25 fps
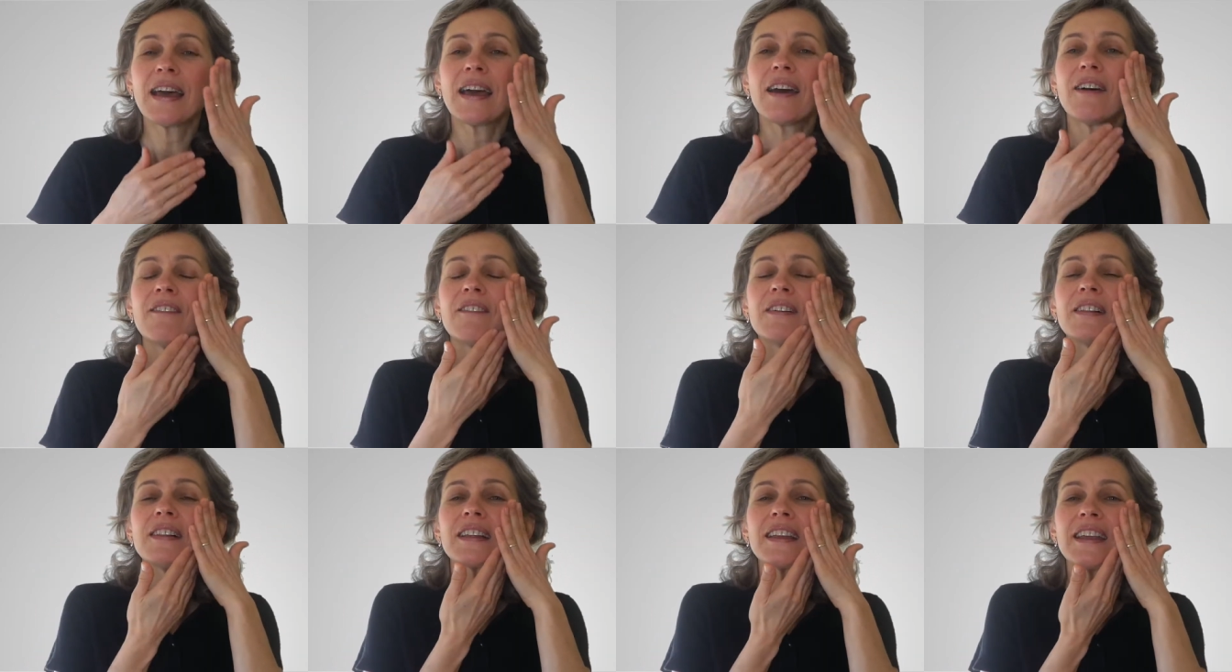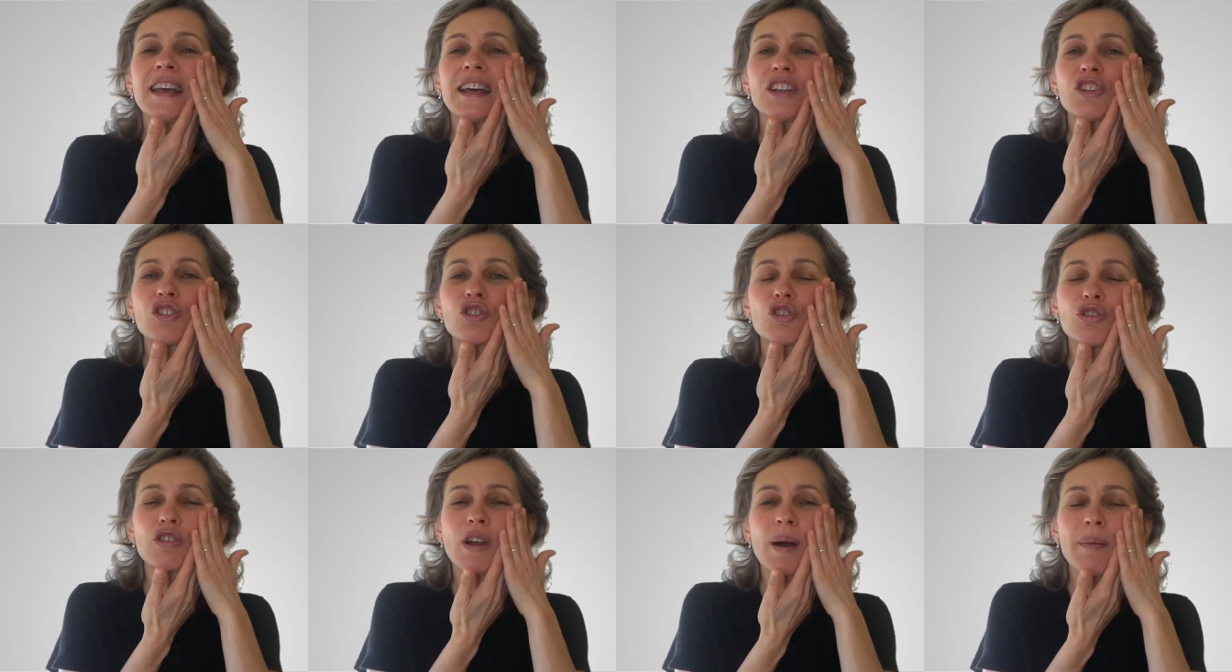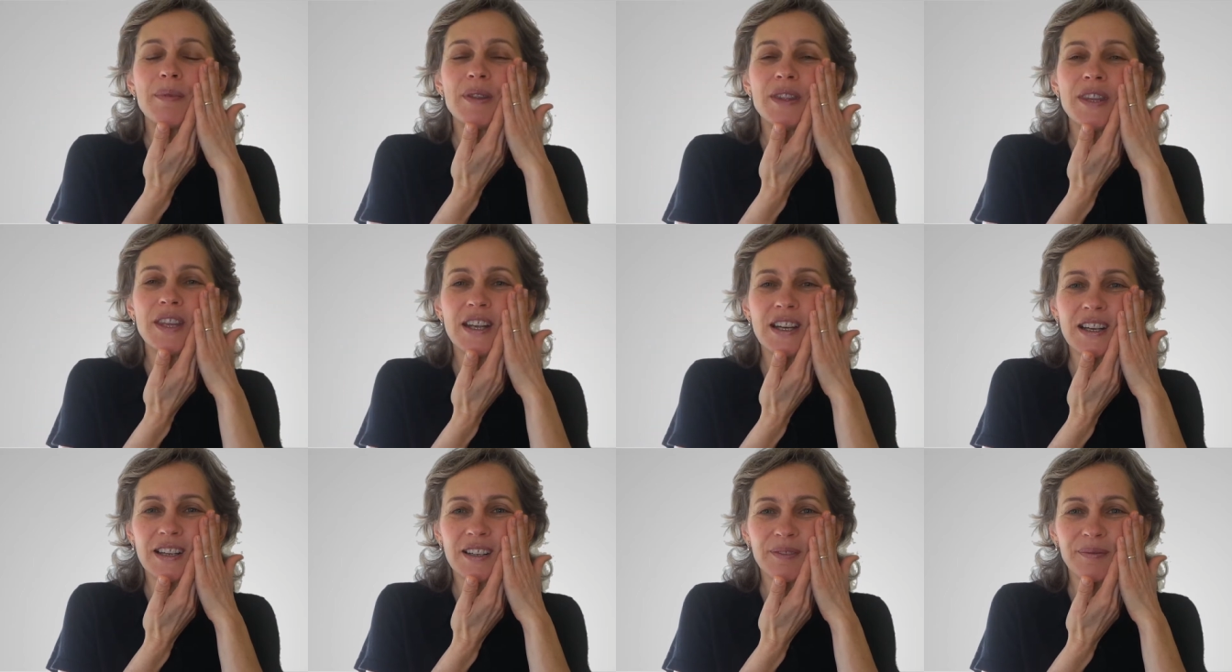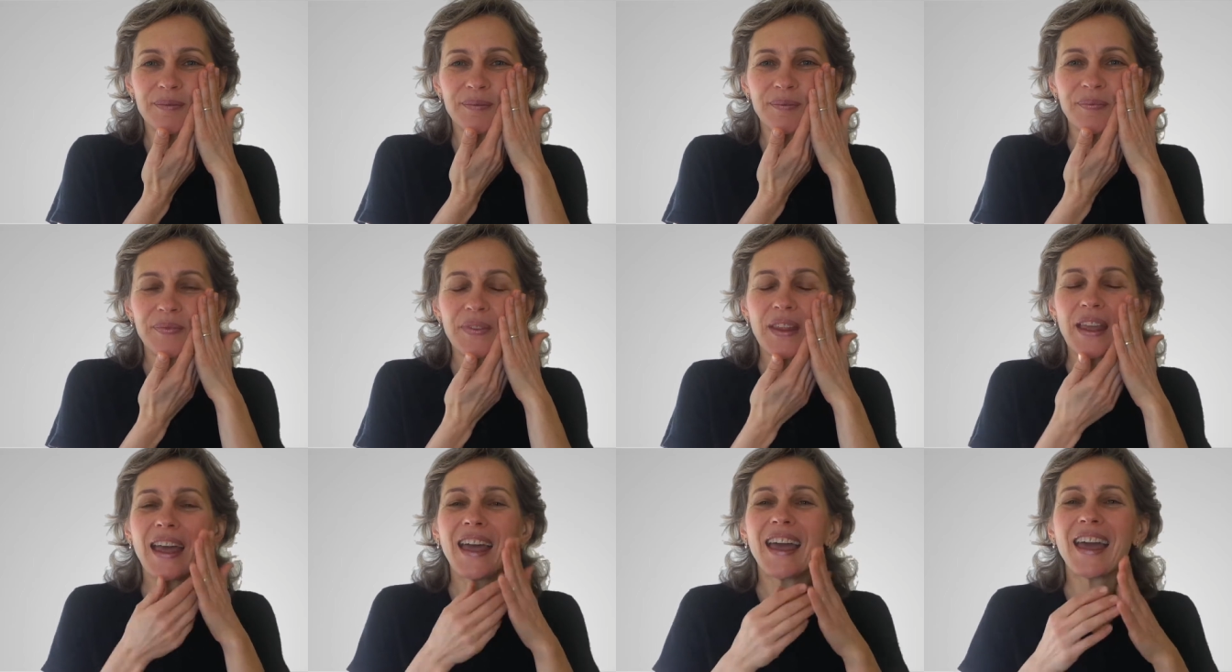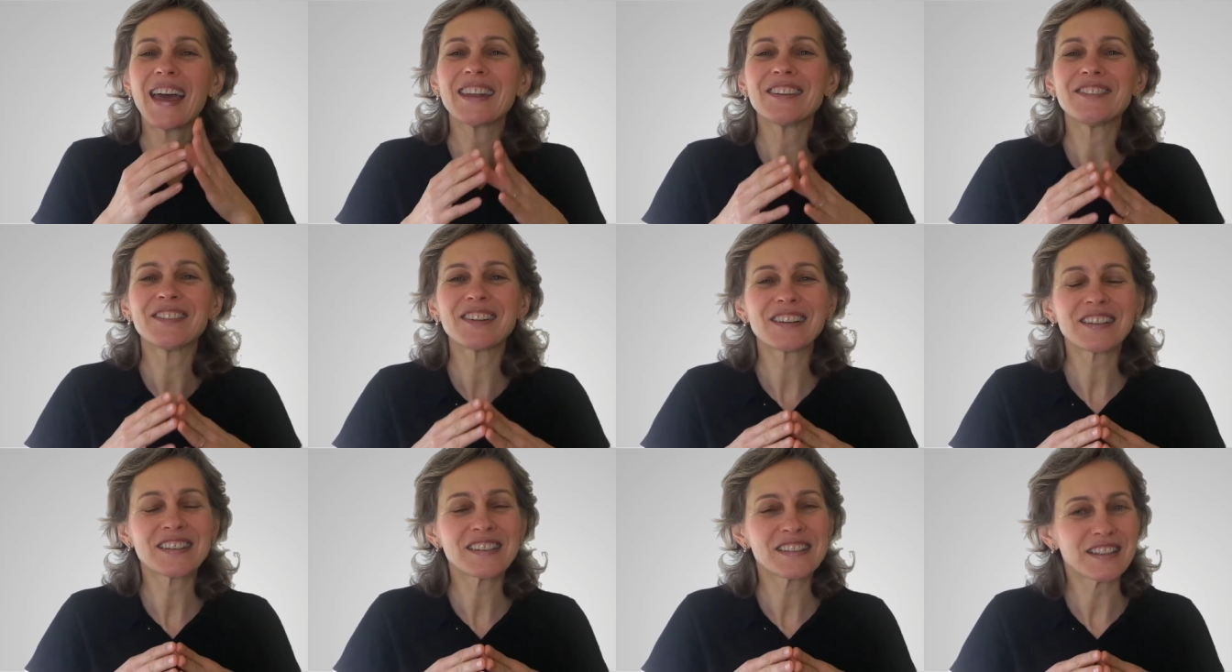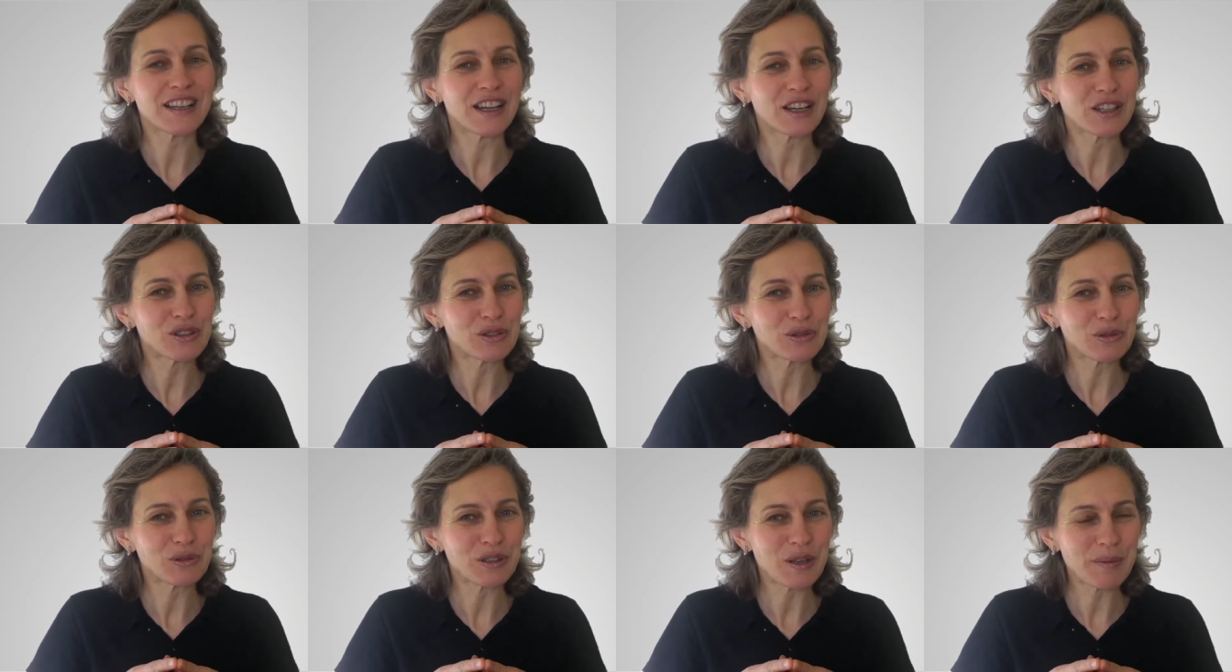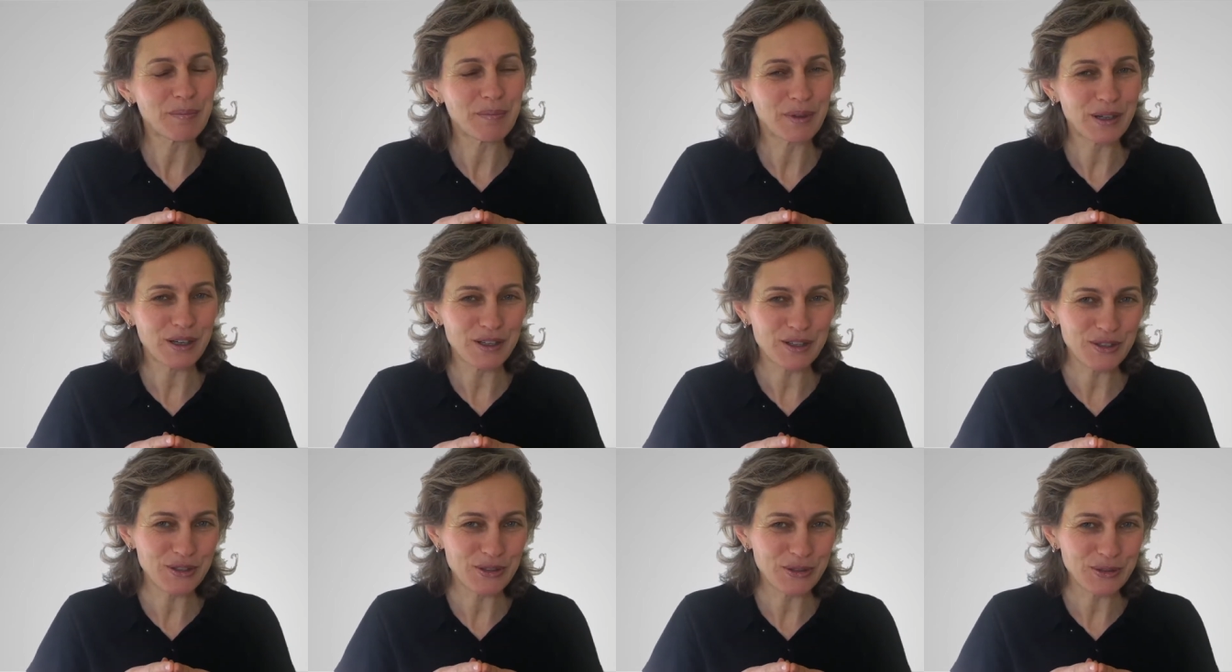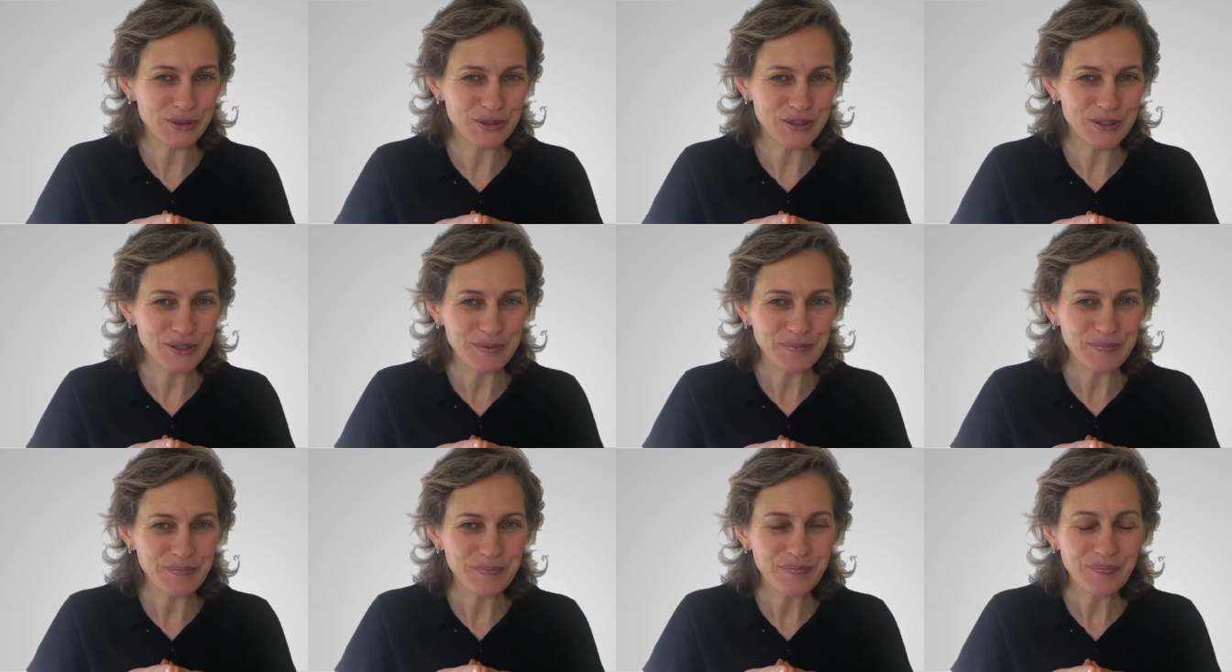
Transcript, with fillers: will get trapped there and will start to reproduce.